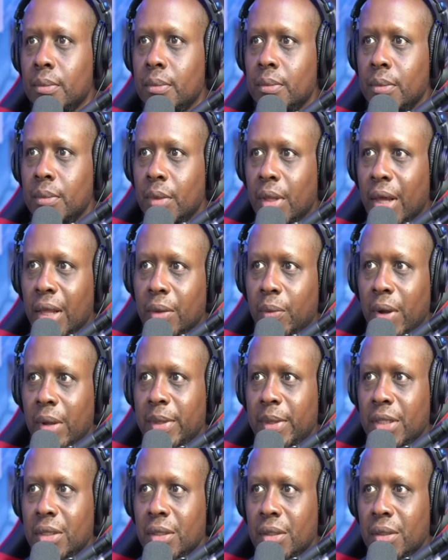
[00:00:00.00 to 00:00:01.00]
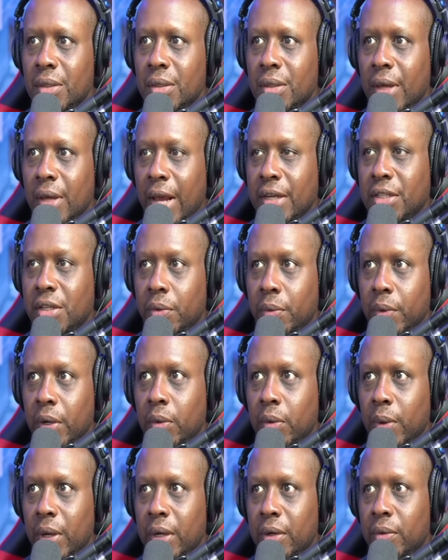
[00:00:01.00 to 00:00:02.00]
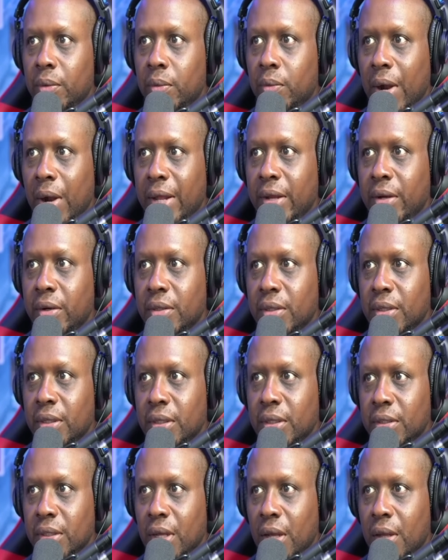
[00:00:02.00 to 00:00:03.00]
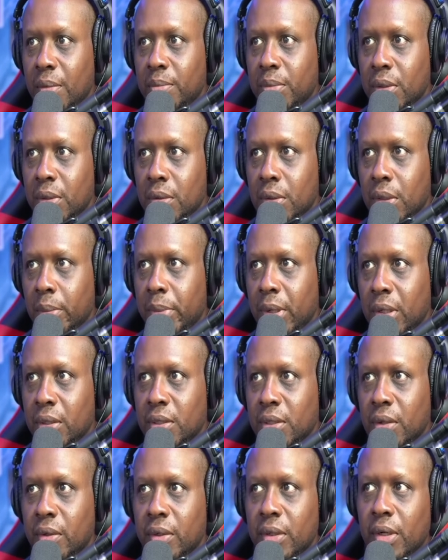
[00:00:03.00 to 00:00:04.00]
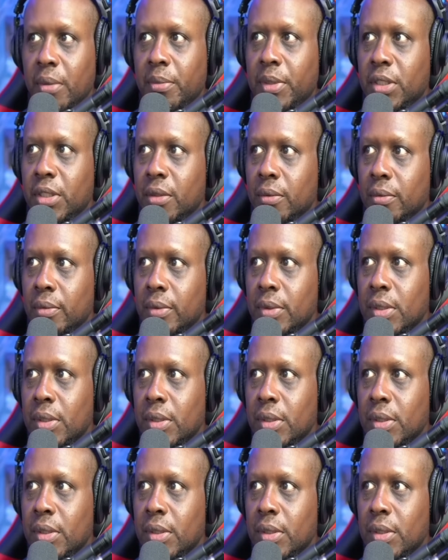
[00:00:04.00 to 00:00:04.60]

The other women, actually real winner right here is the person on number two.